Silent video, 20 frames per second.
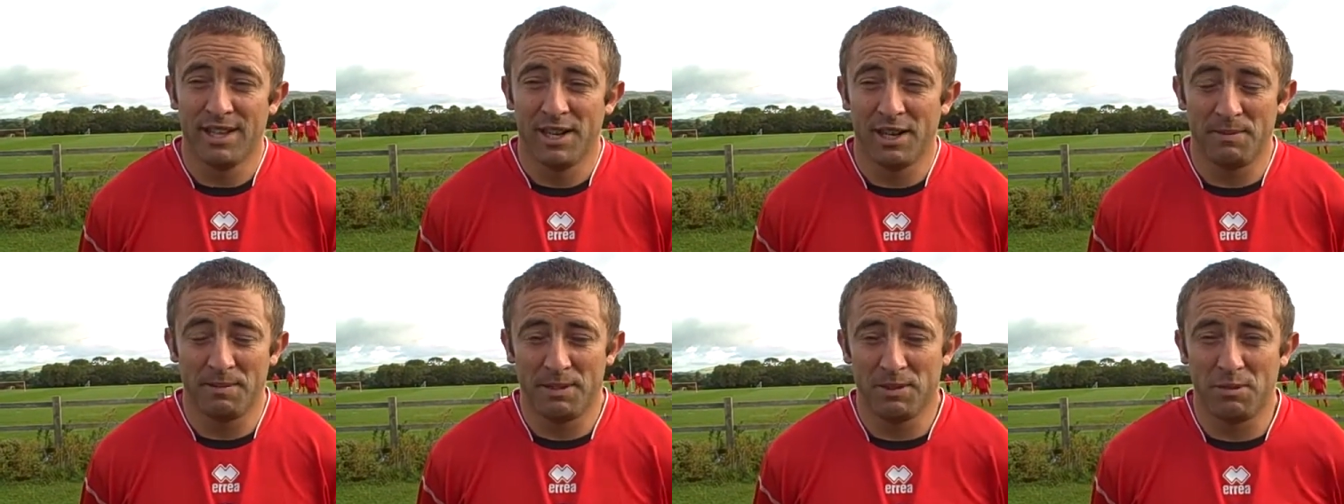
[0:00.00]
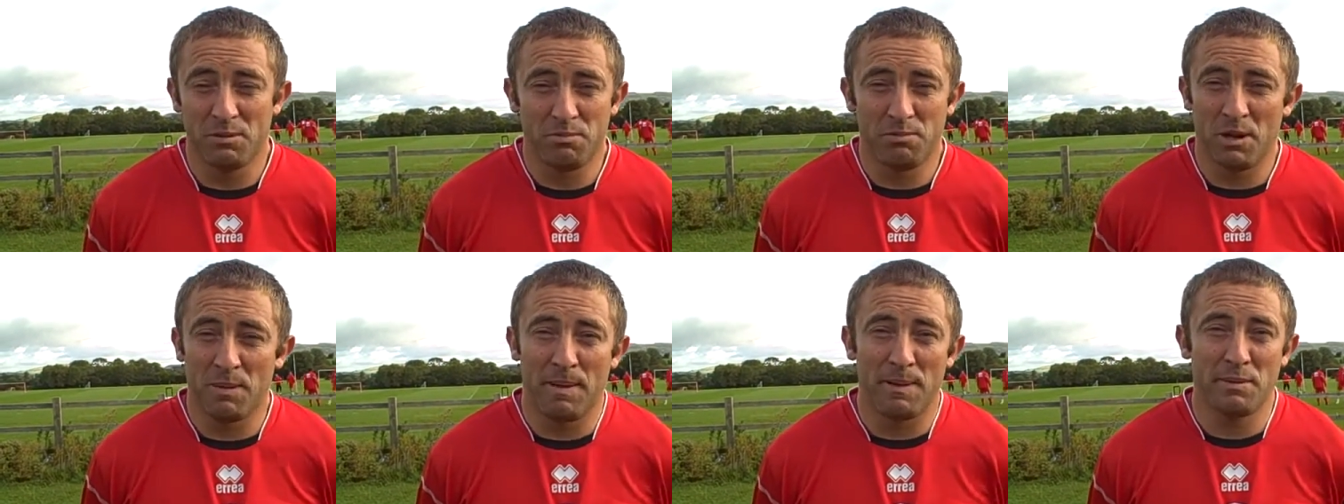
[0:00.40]
I mean,
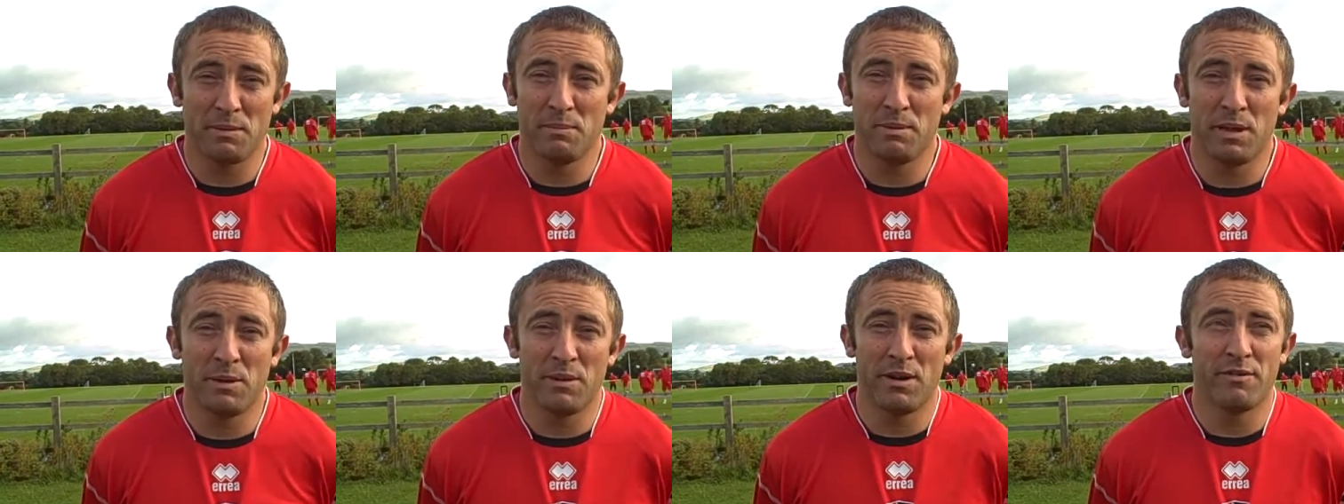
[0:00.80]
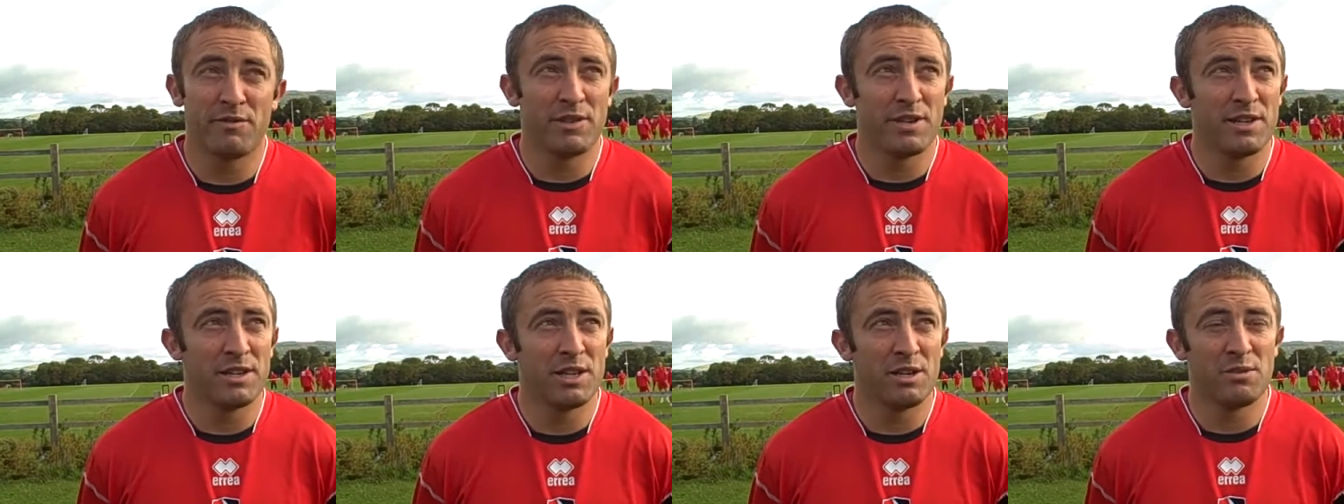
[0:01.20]
I'm happy to play wherever,
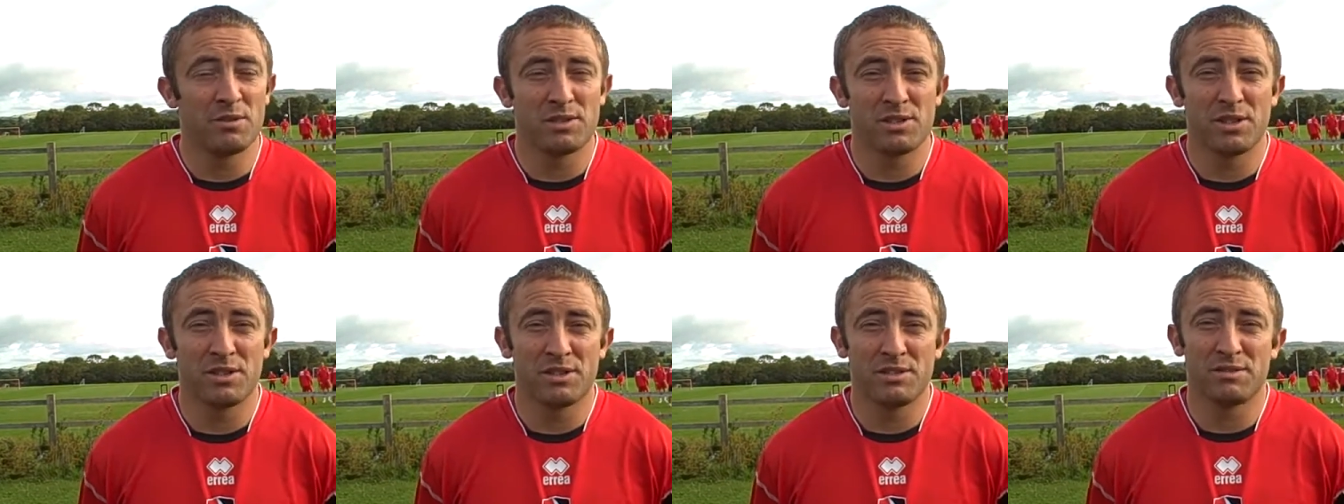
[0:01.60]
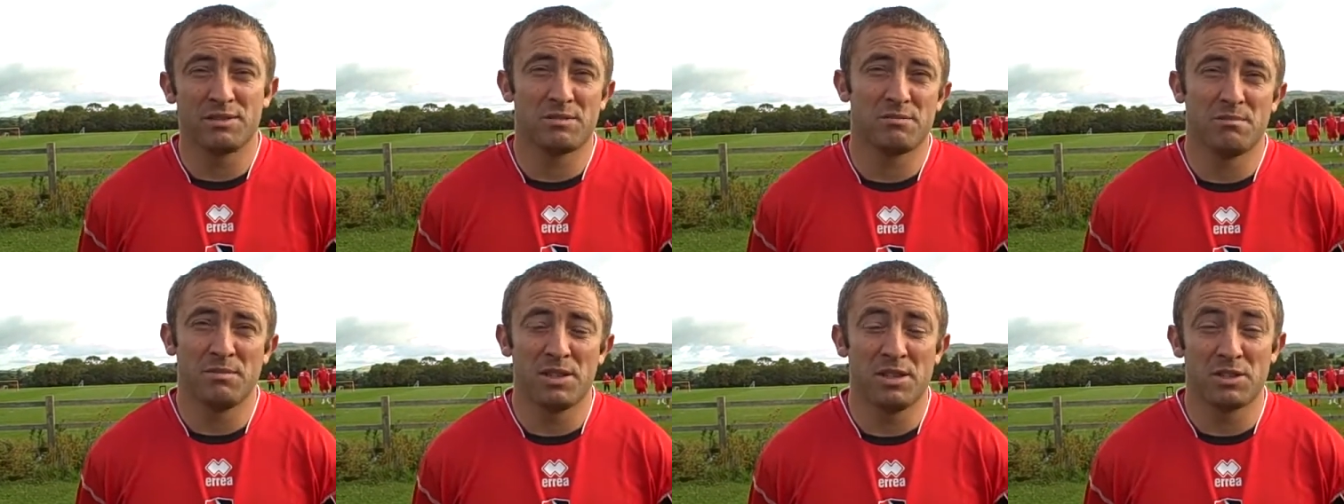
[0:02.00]
you know, as long as,
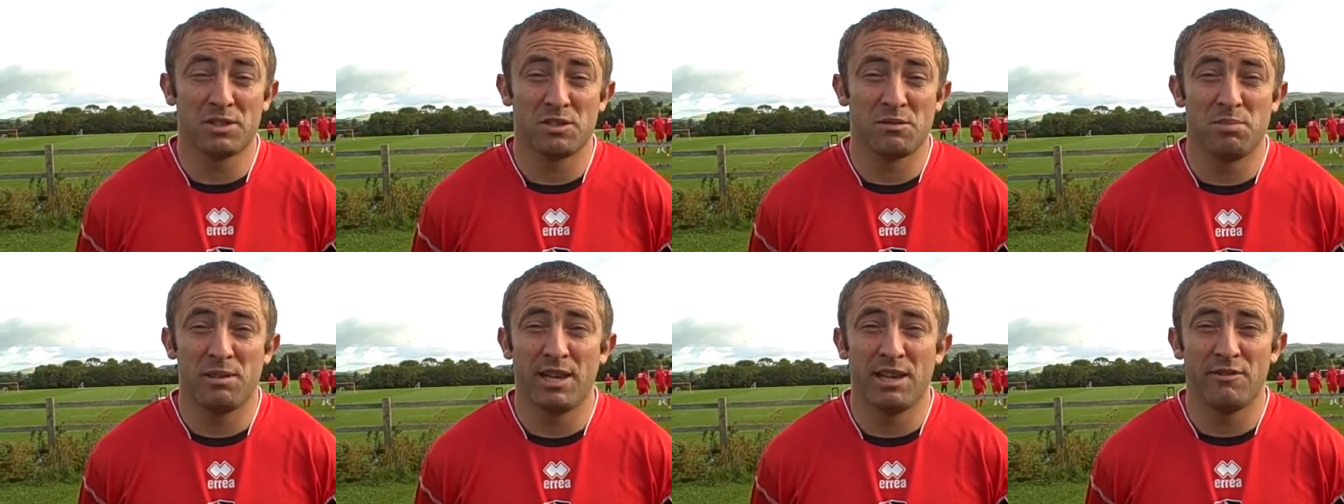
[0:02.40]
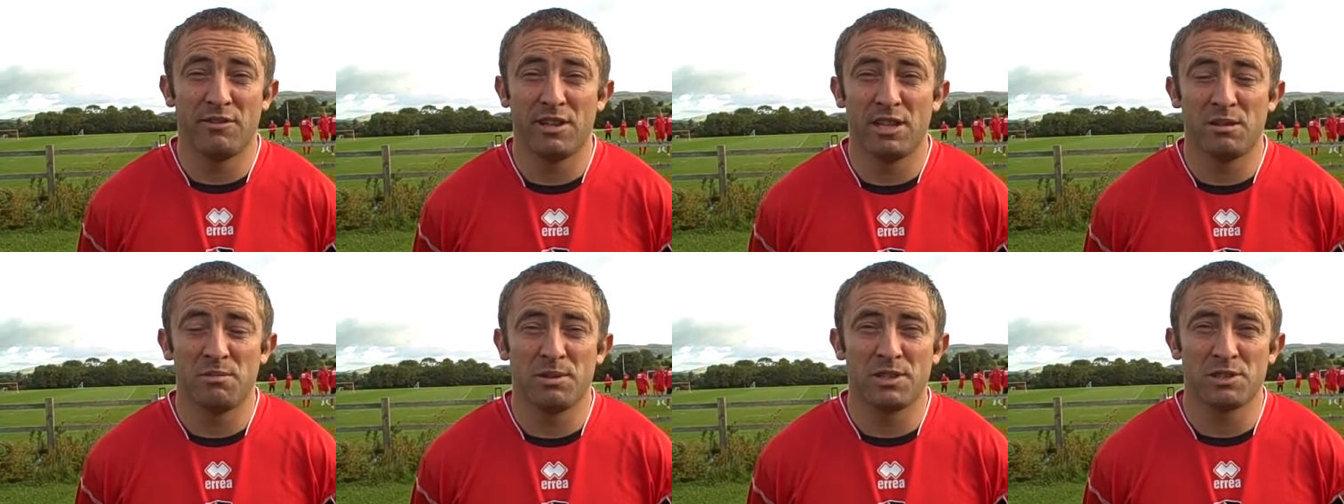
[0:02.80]
as long as I play,
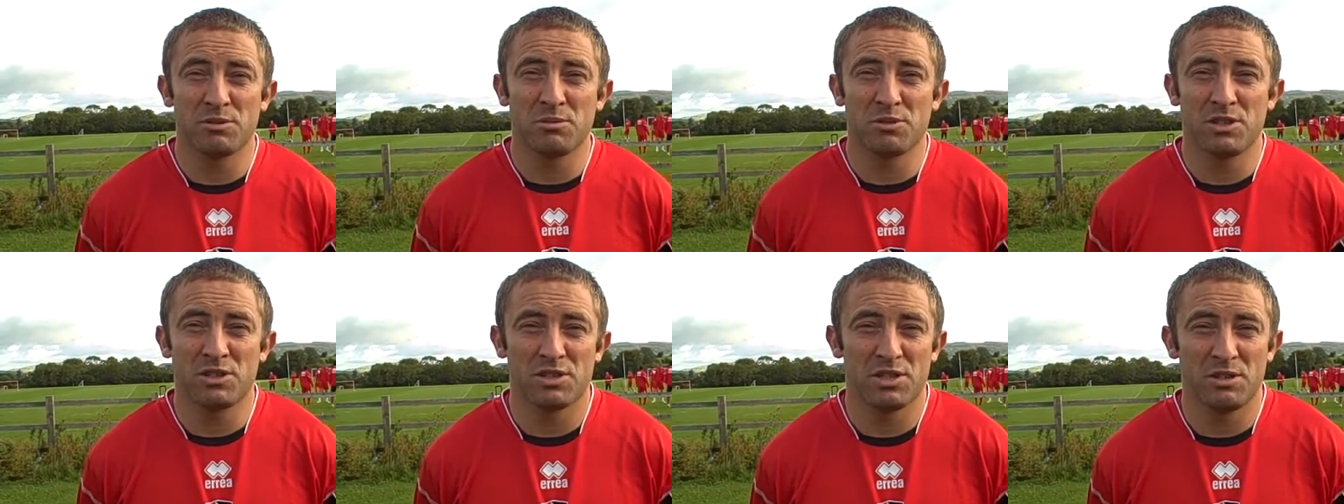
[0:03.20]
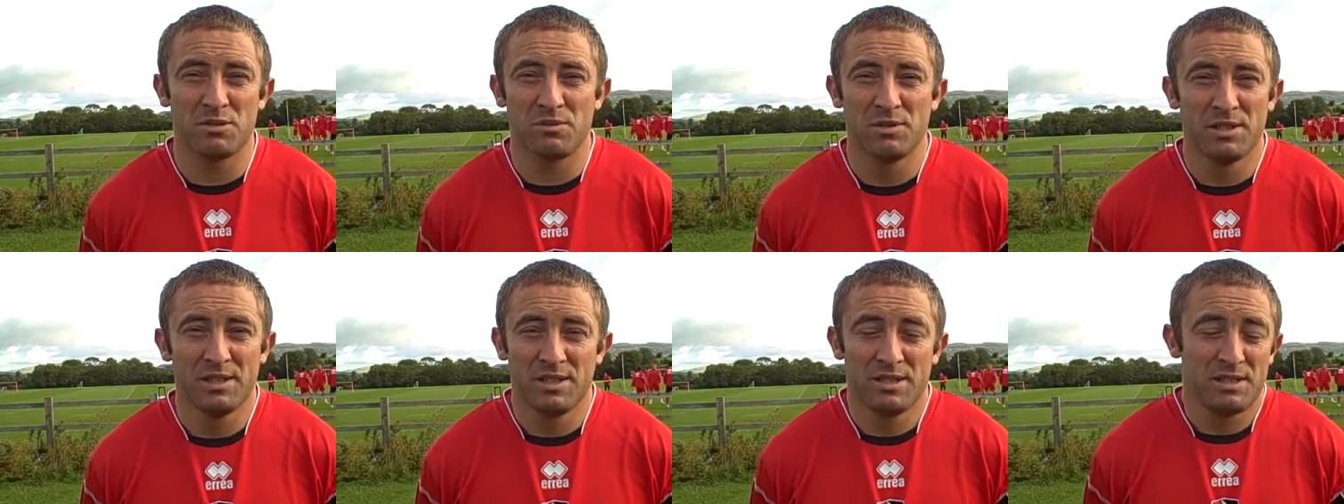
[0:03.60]
really, to be honest with you. So,
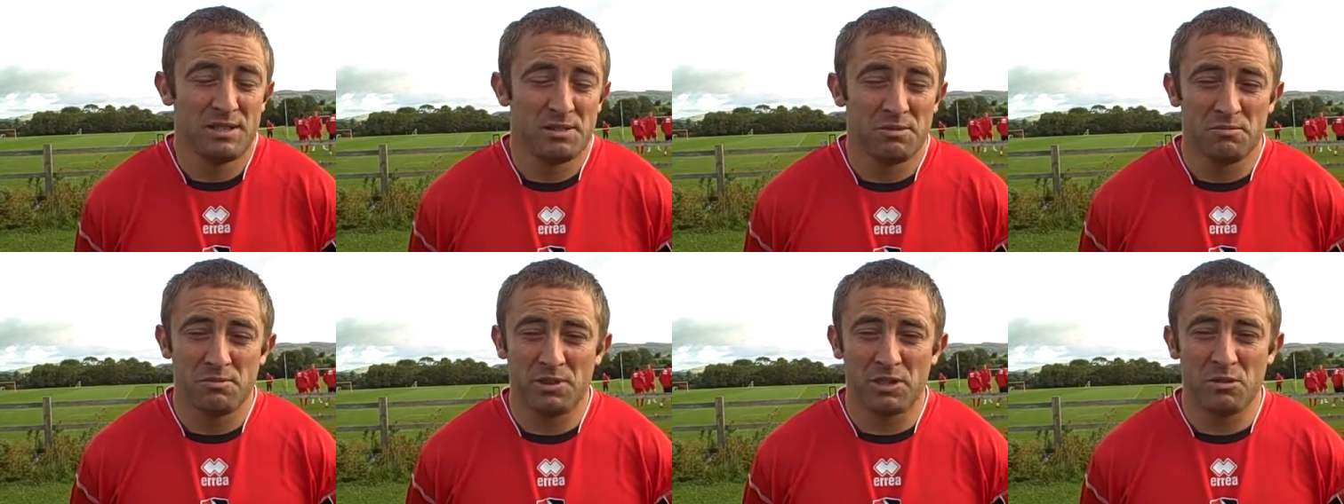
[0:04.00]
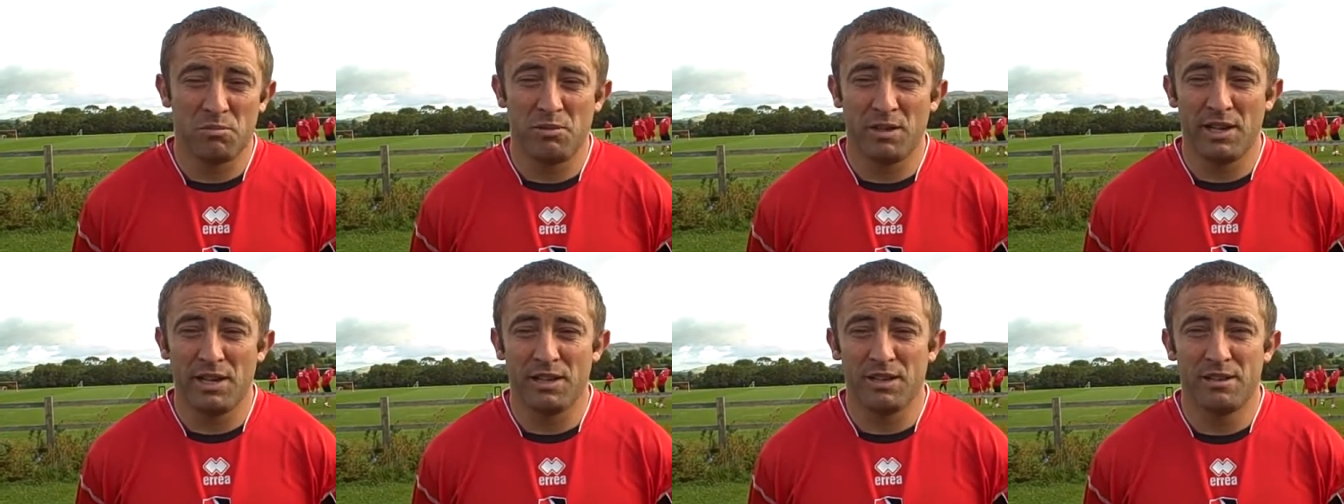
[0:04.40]
yeah. whether I
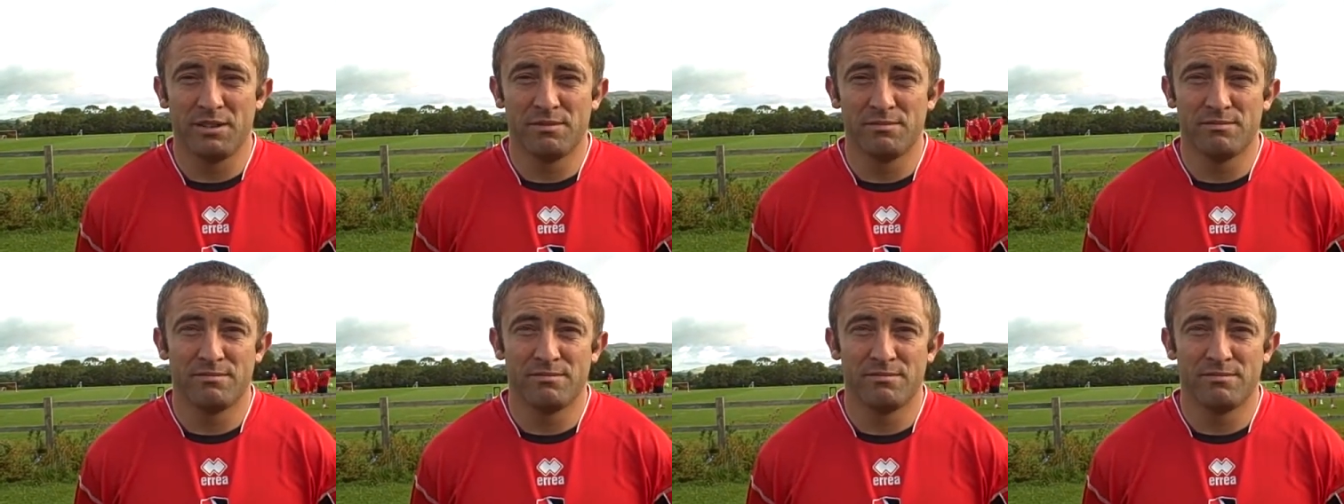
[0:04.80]
play